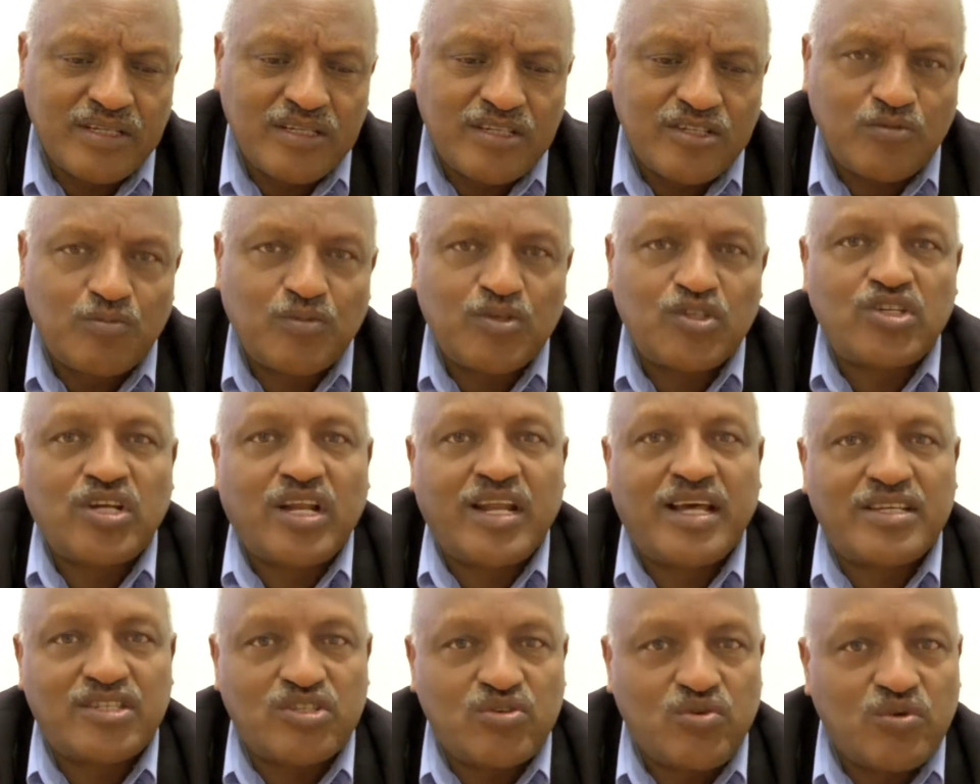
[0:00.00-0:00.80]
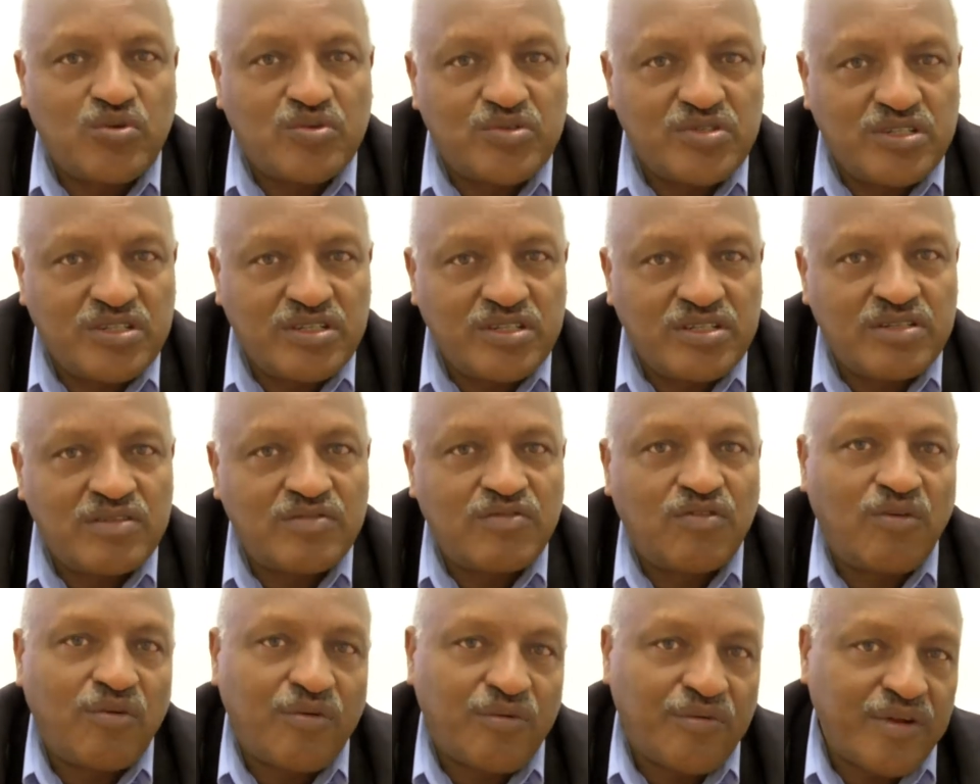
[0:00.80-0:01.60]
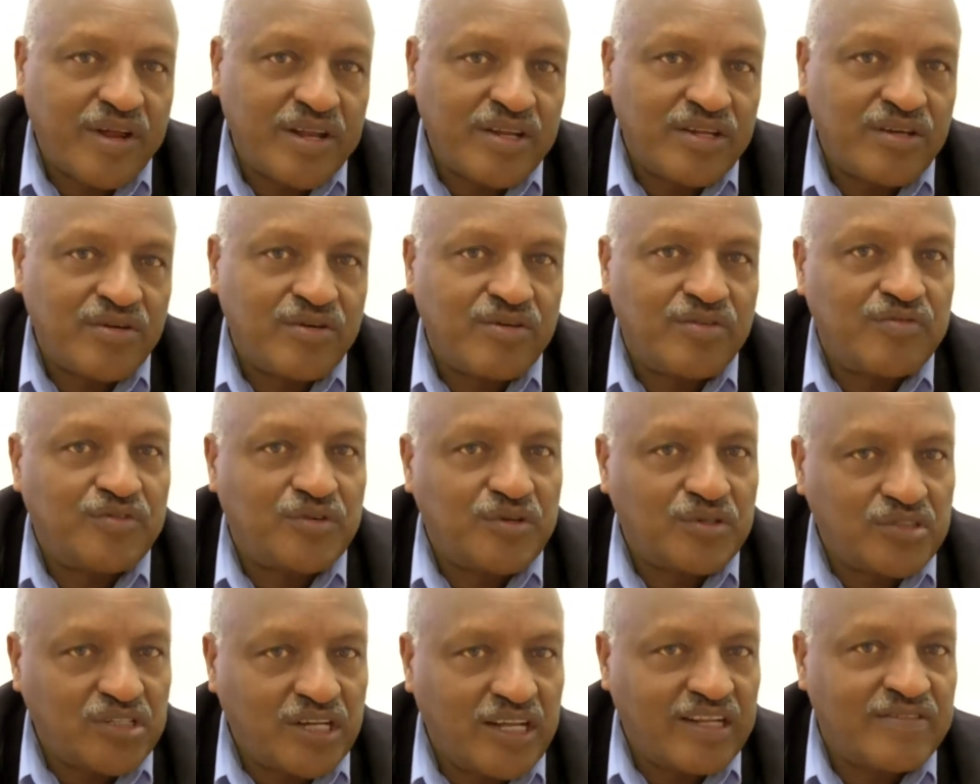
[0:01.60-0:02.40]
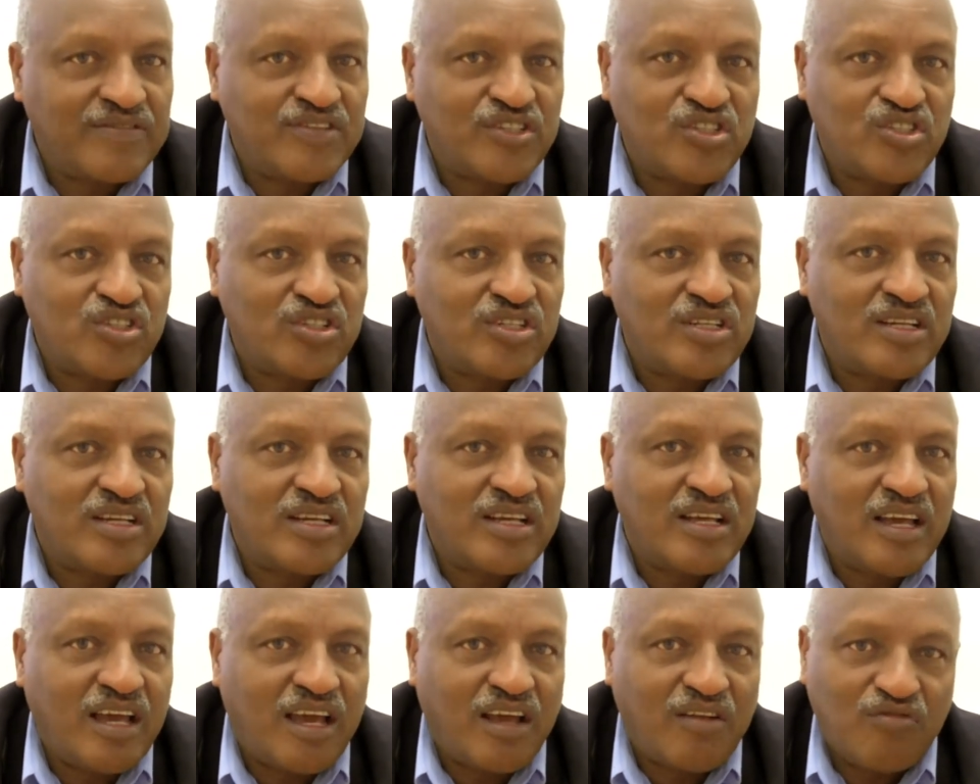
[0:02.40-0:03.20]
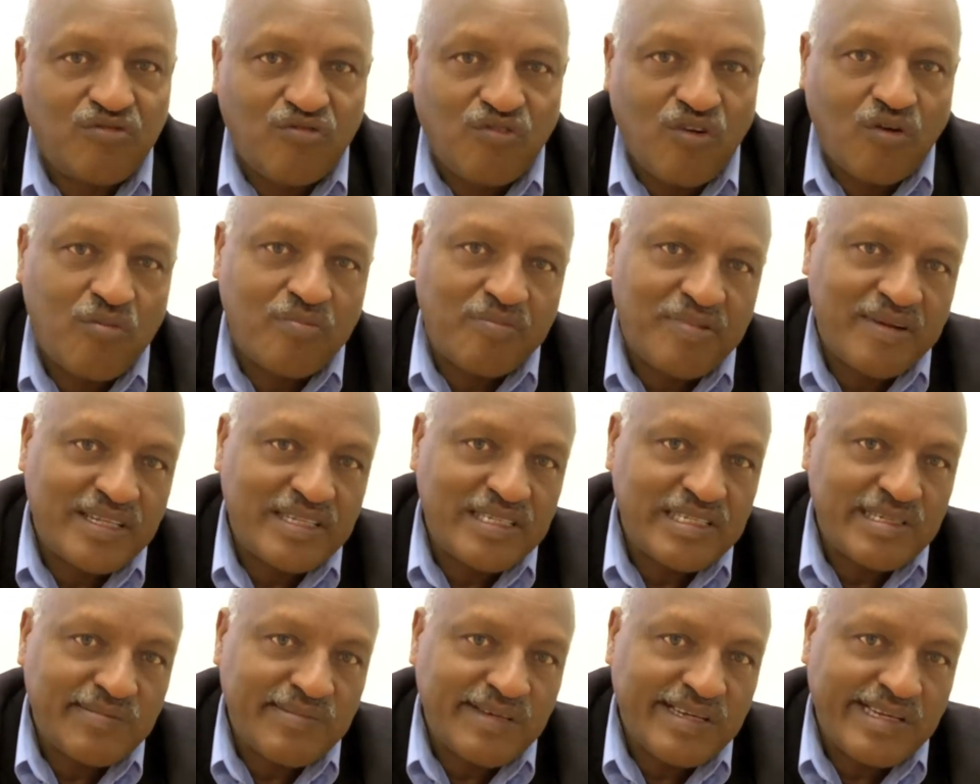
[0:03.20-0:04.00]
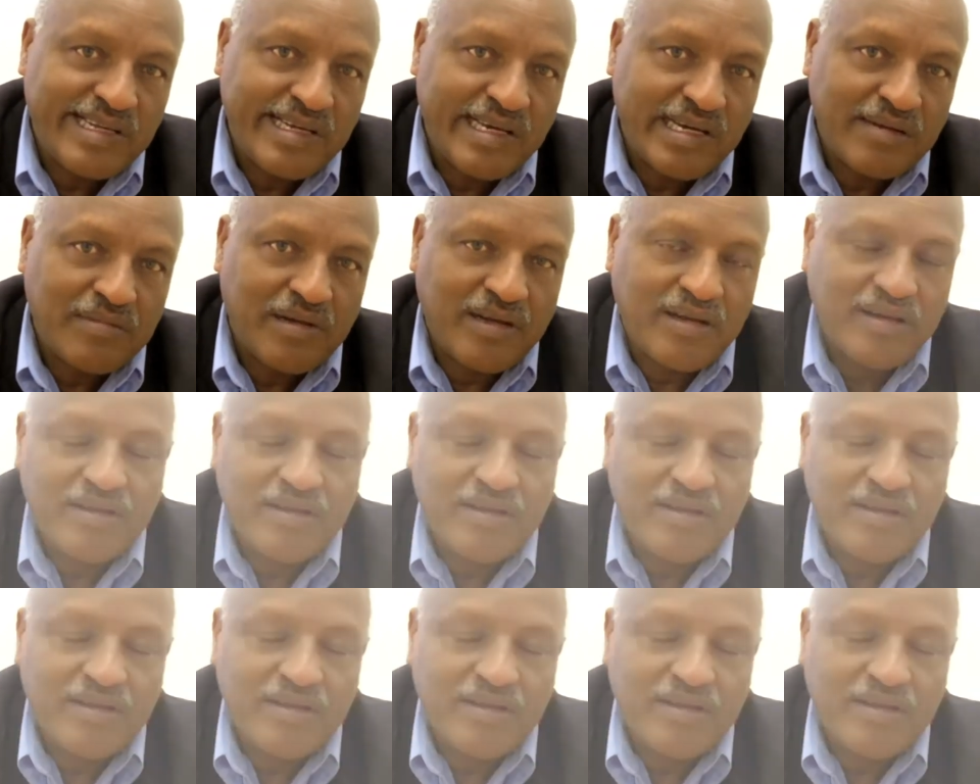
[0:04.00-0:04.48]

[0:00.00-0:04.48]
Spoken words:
specialized courses for radio, for television, and for print media.